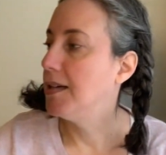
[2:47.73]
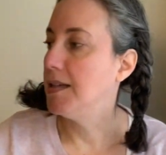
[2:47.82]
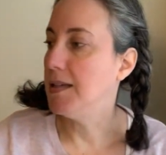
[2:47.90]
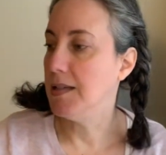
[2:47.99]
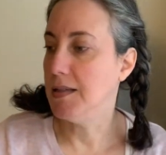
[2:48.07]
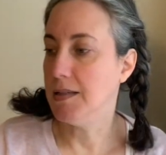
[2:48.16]

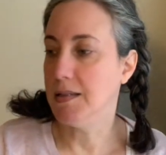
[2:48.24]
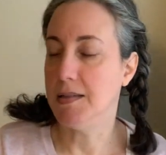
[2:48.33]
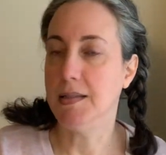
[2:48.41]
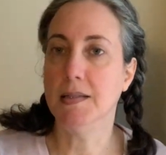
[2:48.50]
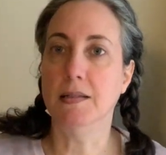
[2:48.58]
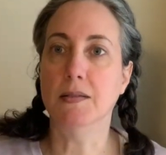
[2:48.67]
is,
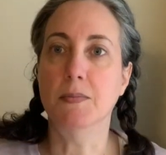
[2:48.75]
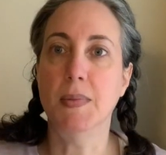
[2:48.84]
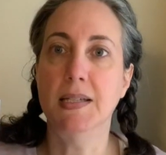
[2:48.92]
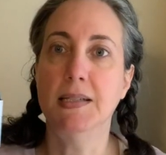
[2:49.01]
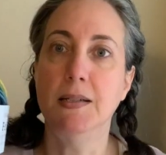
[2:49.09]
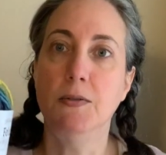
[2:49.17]
it's a little
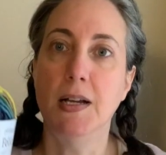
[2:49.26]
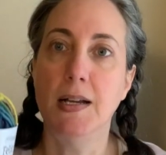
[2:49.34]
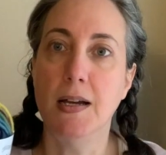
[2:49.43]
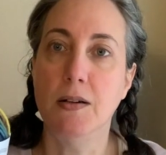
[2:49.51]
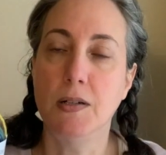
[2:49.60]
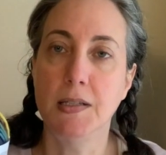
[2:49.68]
messy right
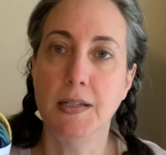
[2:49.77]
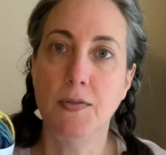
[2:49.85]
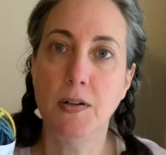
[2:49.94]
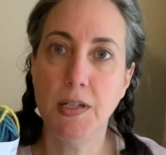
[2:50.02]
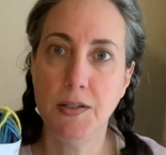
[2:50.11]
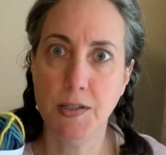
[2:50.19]
now because I've
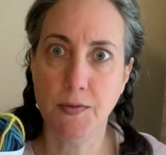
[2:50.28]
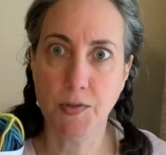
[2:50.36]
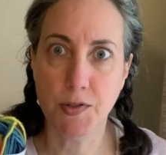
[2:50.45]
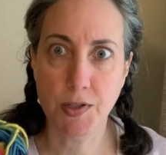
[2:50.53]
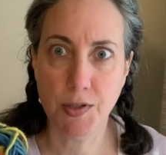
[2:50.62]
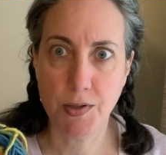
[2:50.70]
already used it for
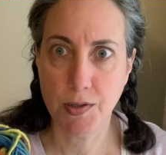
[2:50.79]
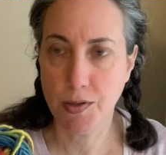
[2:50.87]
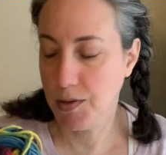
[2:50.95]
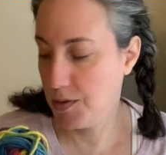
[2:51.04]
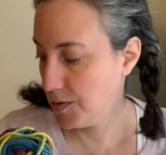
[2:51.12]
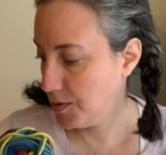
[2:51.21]

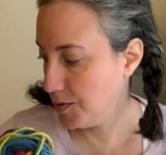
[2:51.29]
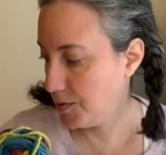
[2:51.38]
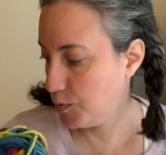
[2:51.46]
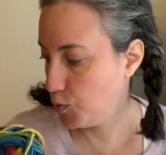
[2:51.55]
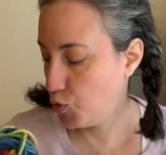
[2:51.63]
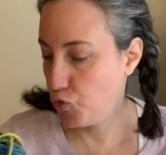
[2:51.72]

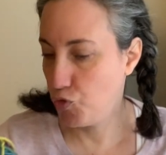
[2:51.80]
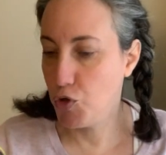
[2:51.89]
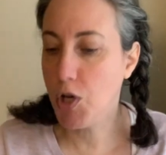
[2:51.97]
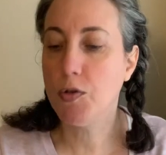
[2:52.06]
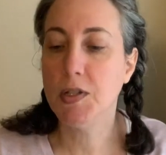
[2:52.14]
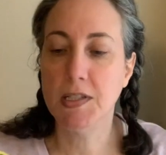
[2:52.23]

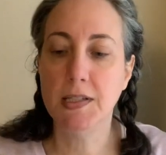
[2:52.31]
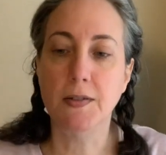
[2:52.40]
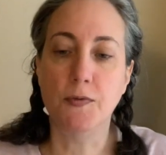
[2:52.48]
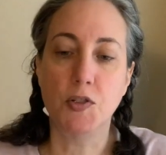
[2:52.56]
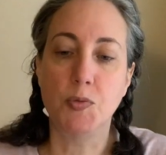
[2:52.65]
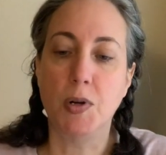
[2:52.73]
no, this is the
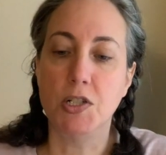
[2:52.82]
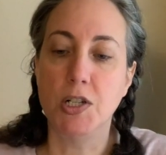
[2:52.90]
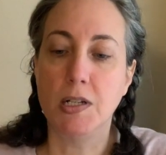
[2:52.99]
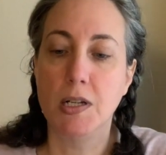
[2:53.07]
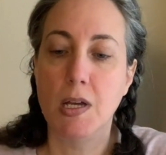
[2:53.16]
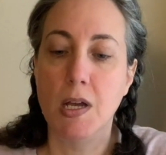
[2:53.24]
first
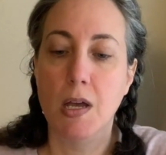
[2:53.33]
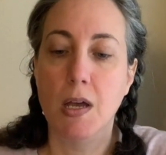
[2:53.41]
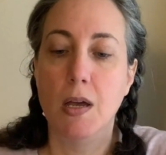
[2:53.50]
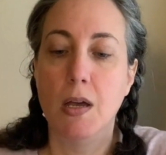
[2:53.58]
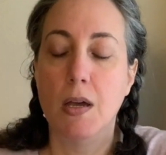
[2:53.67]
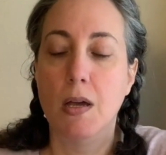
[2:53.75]
project.
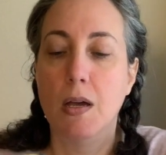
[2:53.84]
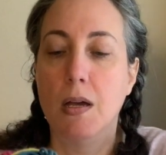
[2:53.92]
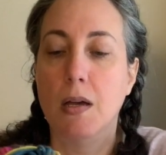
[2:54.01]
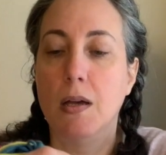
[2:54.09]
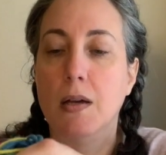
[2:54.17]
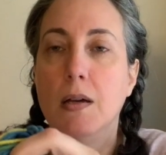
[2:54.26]

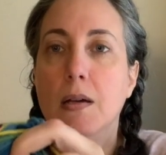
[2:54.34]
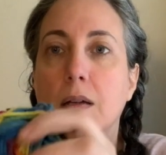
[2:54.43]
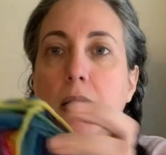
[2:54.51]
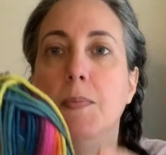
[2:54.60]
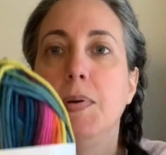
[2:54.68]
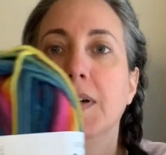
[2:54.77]

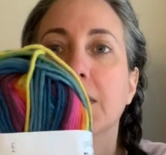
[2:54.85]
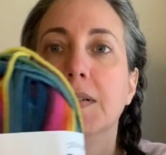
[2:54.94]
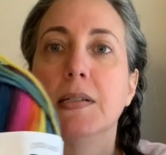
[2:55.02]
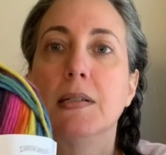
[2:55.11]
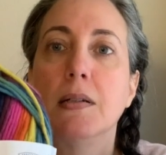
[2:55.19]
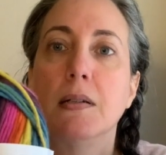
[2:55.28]
Knit
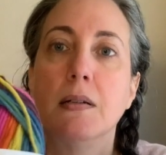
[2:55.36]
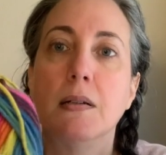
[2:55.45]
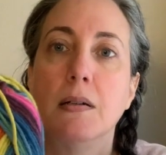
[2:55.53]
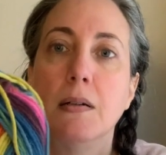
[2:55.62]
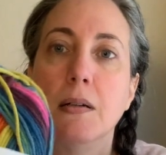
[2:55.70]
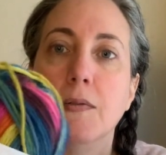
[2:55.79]
Picks
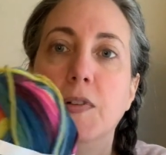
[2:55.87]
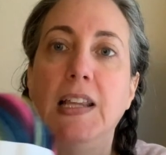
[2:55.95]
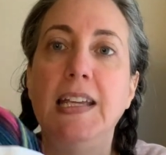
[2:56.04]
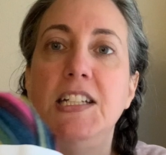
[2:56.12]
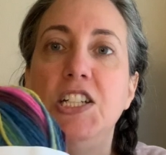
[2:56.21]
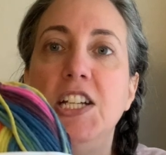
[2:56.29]

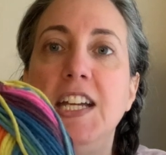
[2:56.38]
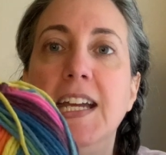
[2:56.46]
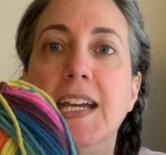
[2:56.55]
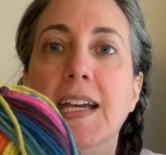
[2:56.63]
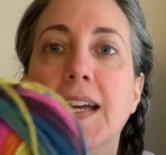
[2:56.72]
Felici